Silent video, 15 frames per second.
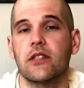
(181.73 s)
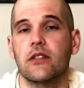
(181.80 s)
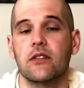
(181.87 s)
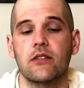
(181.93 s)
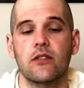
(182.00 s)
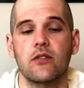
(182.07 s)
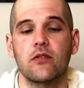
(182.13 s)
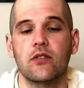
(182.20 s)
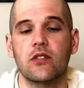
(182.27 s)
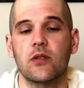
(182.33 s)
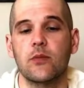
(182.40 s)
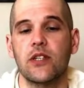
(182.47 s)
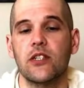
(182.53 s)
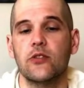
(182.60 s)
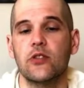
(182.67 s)
here. So
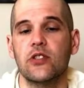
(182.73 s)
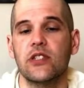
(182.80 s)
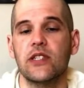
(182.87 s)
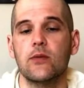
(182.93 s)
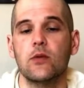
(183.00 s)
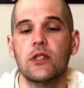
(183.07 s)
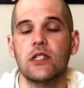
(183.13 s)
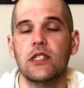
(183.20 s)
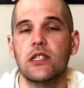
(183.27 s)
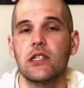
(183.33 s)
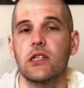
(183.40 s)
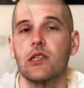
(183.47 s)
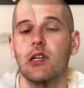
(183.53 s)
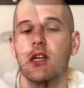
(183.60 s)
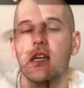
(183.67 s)
some interesting ones
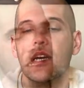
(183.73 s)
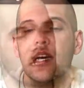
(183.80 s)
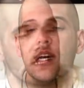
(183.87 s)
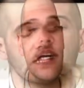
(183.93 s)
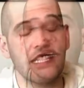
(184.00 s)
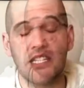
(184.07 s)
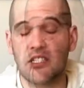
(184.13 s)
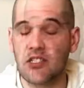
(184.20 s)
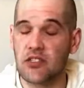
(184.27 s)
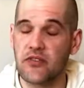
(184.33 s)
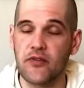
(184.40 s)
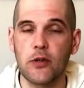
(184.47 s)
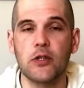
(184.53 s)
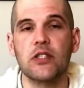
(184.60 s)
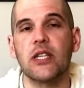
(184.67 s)
here. This is actually
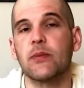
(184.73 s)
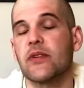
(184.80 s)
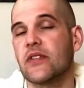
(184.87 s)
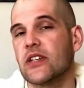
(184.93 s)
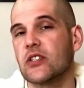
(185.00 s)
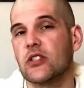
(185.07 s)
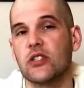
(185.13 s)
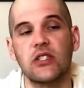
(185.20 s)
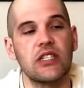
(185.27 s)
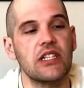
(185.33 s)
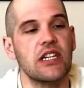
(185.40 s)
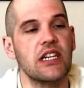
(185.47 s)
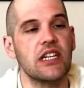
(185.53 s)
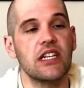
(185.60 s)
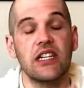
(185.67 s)
the first time I've
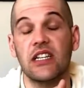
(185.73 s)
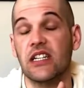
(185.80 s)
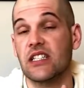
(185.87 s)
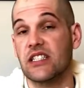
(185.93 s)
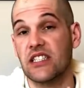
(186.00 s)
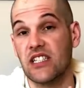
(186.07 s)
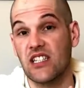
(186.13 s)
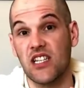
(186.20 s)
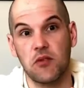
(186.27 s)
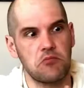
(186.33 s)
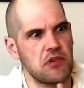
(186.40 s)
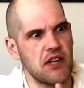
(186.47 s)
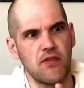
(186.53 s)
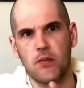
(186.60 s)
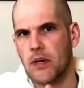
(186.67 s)
actually seen
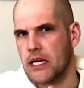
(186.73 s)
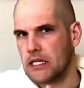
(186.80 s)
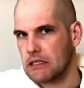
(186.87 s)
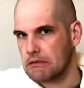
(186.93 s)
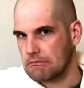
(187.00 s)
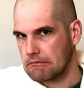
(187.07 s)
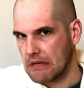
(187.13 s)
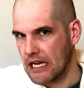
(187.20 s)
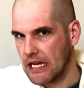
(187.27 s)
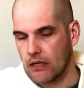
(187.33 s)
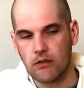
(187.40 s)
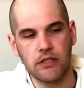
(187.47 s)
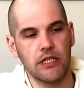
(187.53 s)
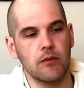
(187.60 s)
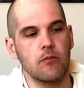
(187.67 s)
him, never mind
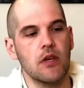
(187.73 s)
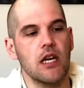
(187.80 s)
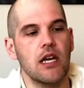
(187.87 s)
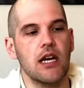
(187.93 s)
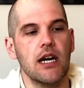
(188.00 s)
held him.